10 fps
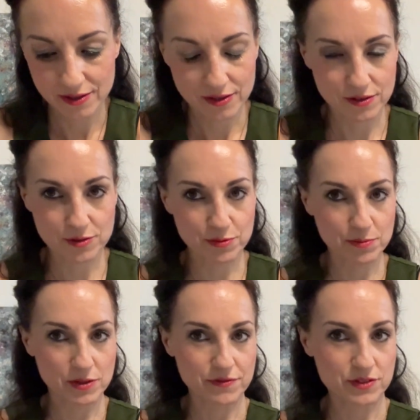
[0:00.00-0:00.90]
Because
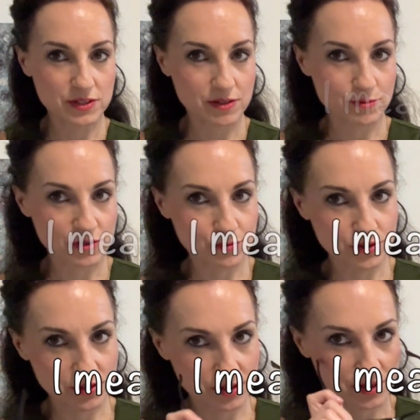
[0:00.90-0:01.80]
people have seen me
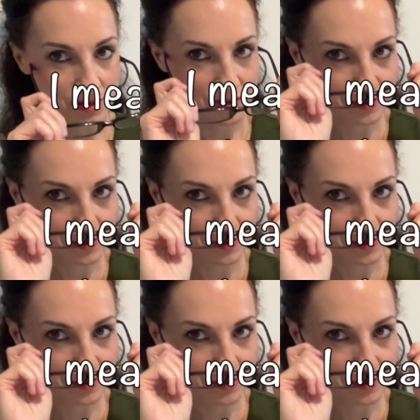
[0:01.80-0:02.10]
working.